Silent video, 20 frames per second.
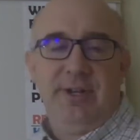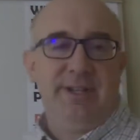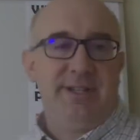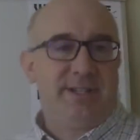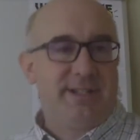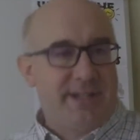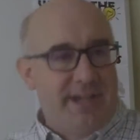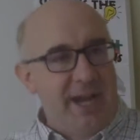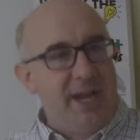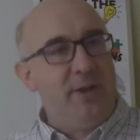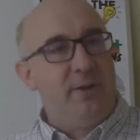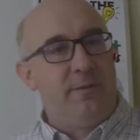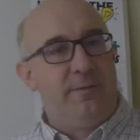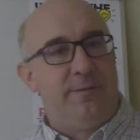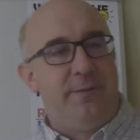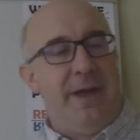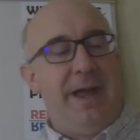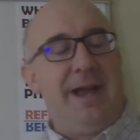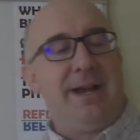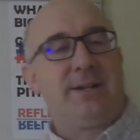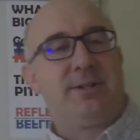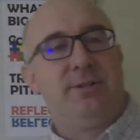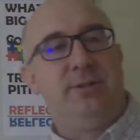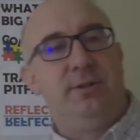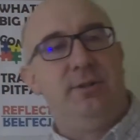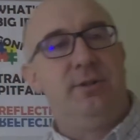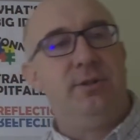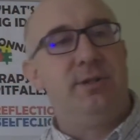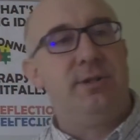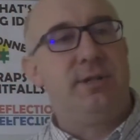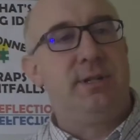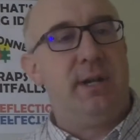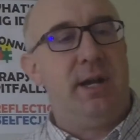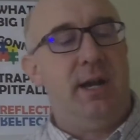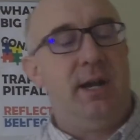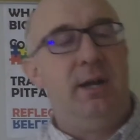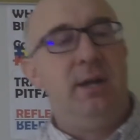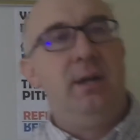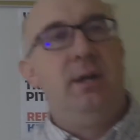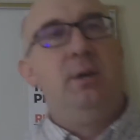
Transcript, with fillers: and scale factors. Uh,